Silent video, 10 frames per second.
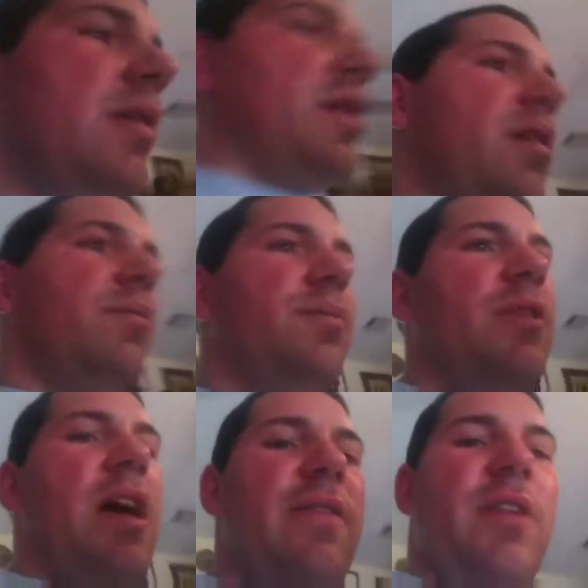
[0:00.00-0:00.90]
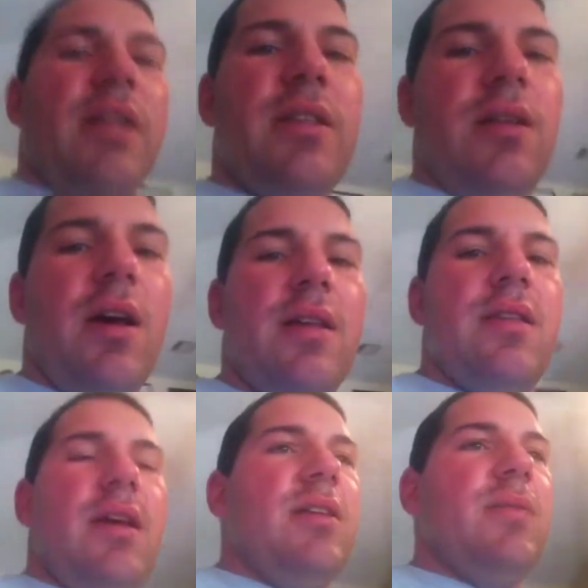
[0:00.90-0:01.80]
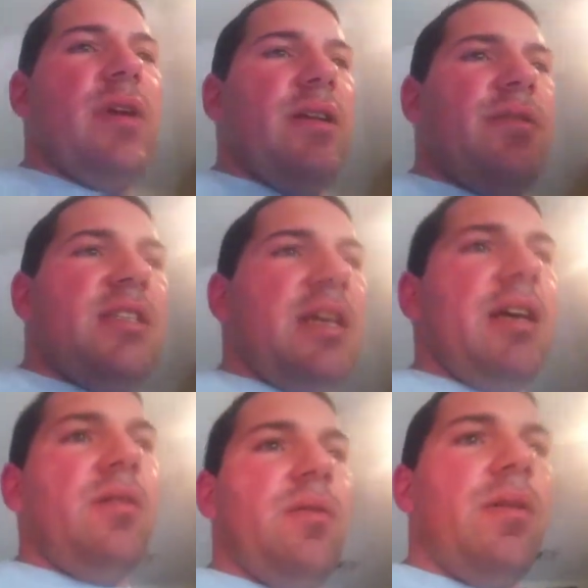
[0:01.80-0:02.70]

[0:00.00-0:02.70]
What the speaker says: Now, I've collected a lot of things, but I'd say